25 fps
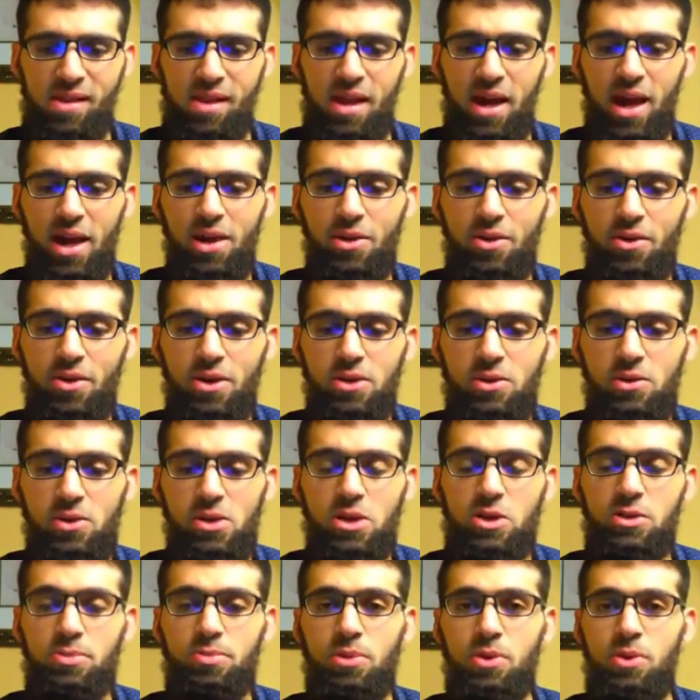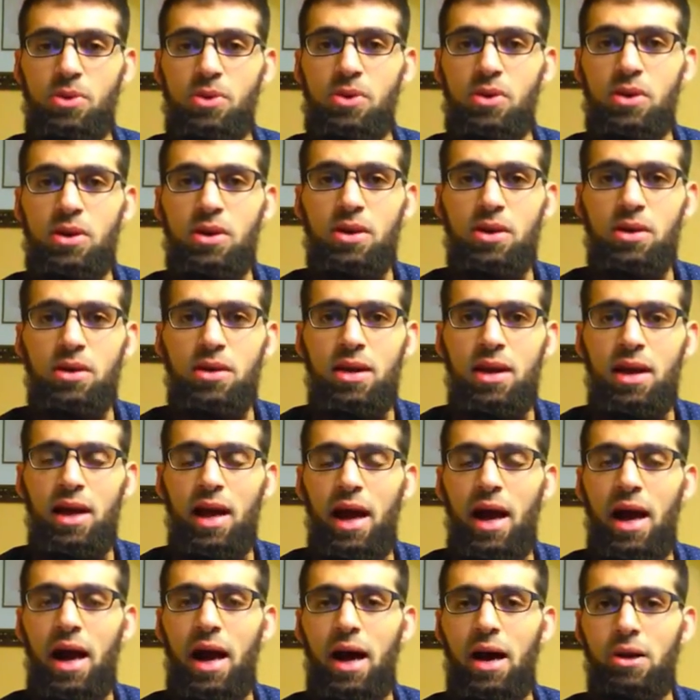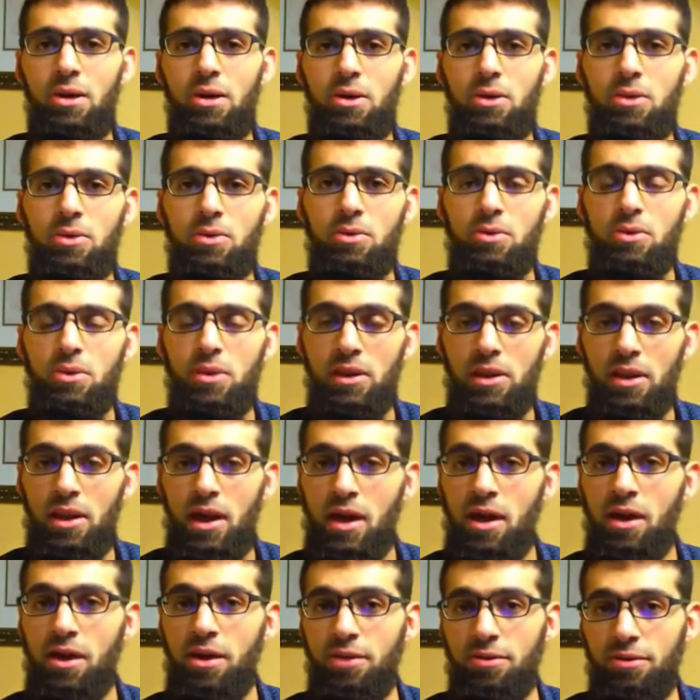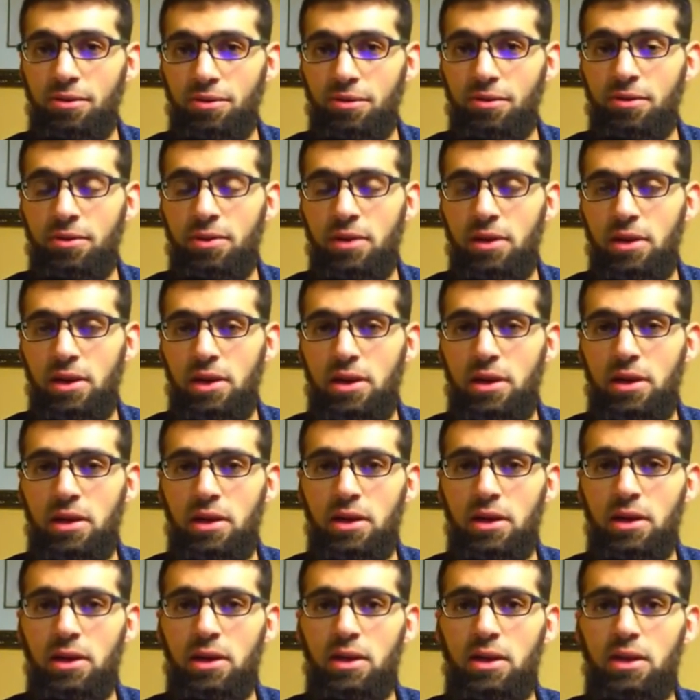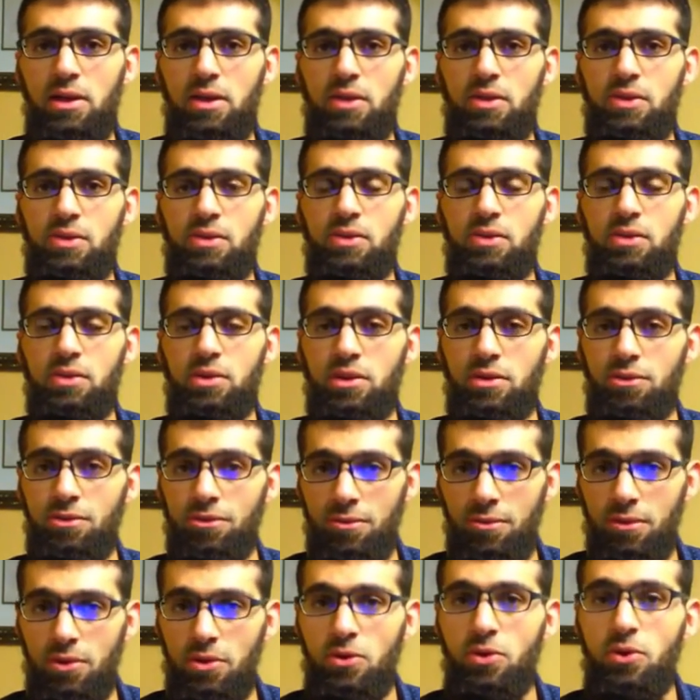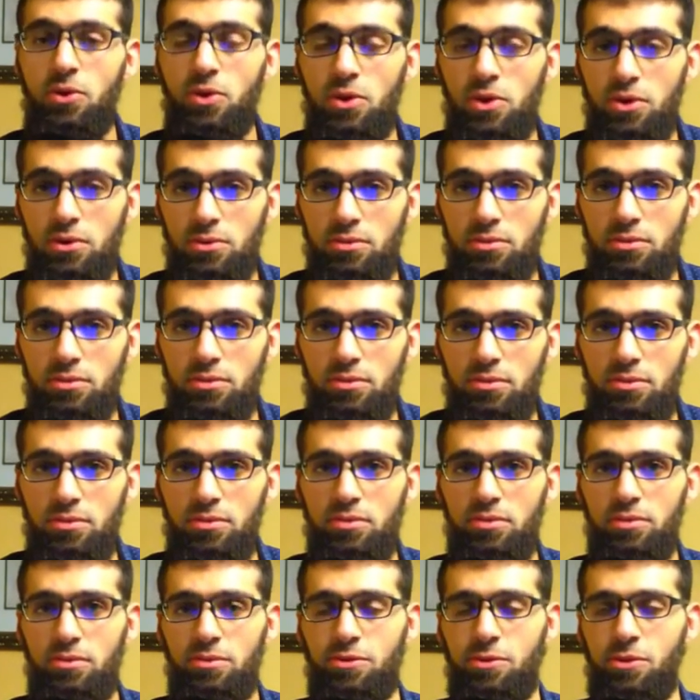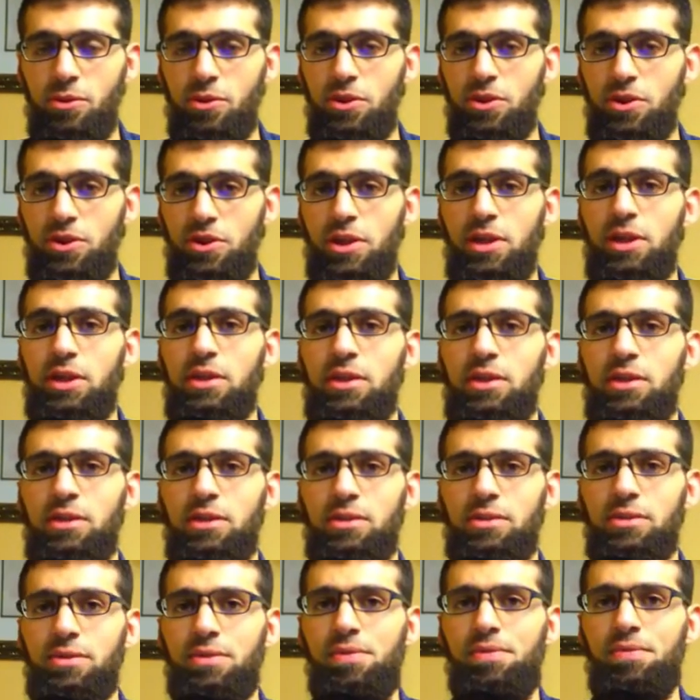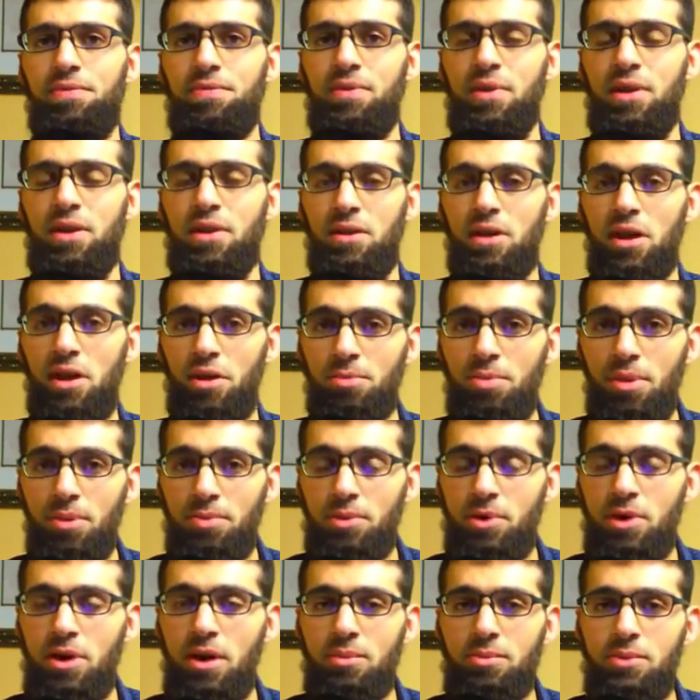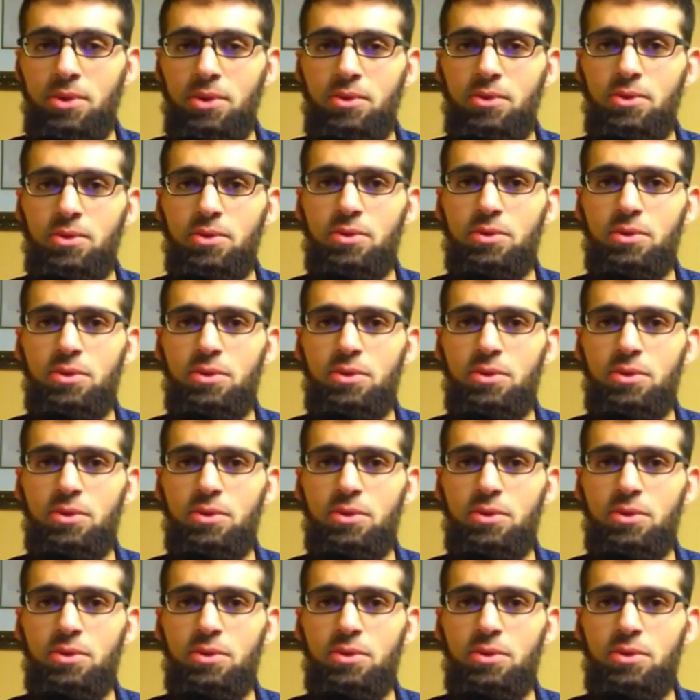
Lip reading: And are going to explore how love is the fuel for your healing. A lot of people come to